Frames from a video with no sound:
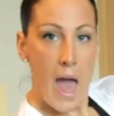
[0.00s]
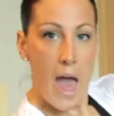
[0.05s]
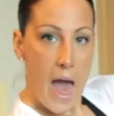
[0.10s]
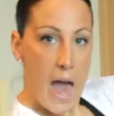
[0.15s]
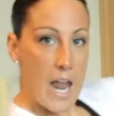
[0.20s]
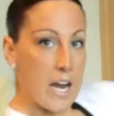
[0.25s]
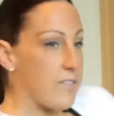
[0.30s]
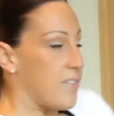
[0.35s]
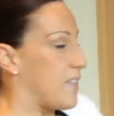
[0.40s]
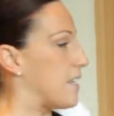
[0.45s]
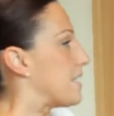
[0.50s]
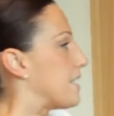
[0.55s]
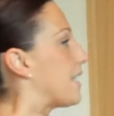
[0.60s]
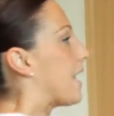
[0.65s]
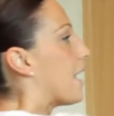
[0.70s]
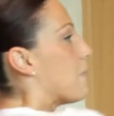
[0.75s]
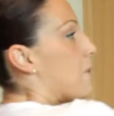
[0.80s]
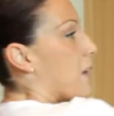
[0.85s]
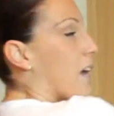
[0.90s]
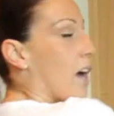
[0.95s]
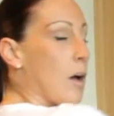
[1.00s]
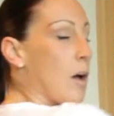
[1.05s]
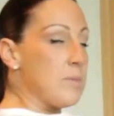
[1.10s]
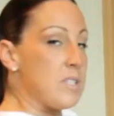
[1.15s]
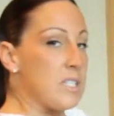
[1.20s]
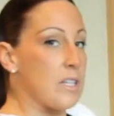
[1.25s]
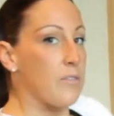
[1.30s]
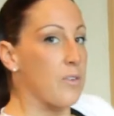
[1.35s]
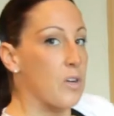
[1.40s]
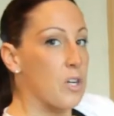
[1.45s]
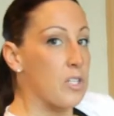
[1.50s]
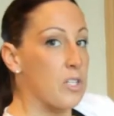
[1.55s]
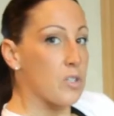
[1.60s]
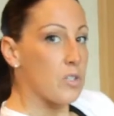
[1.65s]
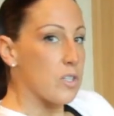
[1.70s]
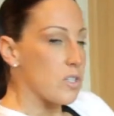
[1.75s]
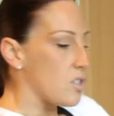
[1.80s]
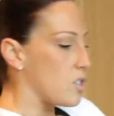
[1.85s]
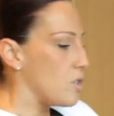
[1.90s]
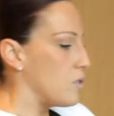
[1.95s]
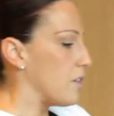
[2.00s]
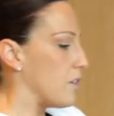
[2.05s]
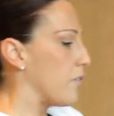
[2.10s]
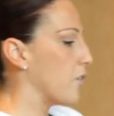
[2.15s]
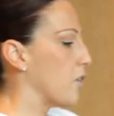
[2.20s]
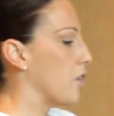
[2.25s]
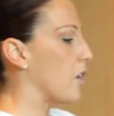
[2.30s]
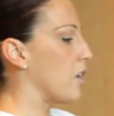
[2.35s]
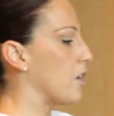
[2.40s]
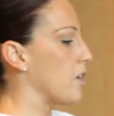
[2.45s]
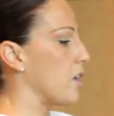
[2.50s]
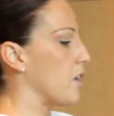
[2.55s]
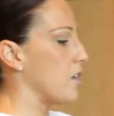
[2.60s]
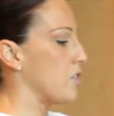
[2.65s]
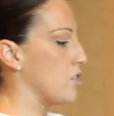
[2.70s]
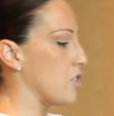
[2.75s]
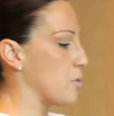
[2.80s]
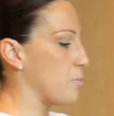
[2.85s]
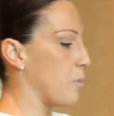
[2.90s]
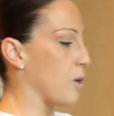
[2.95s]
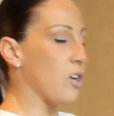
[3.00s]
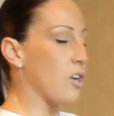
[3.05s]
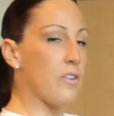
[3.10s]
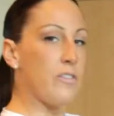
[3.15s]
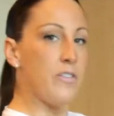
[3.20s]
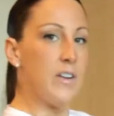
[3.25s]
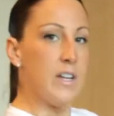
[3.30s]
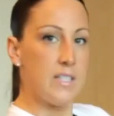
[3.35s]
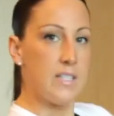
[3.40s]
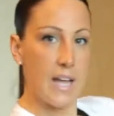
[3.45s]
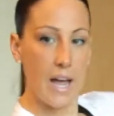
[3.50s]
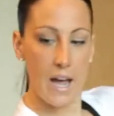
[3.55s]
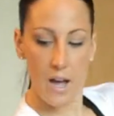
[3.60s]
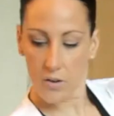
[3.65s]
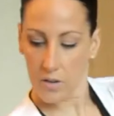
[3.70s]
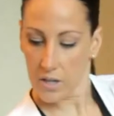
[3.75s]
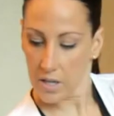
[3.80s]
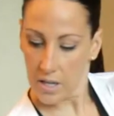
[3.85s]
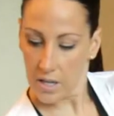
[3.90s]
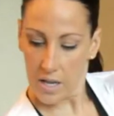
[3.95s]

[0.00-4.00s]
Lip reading: And if this becomes difficult or is too difficult, just put your feet down